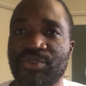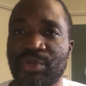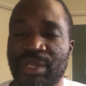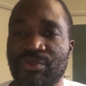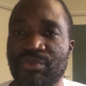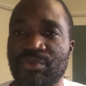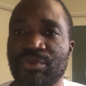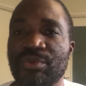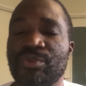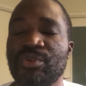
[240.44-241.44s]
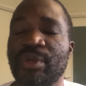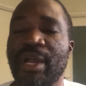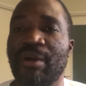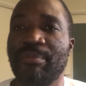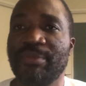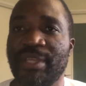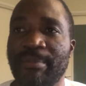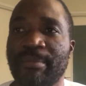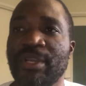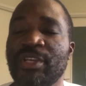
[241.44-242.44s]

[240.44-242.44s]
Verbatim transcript: you can do to help them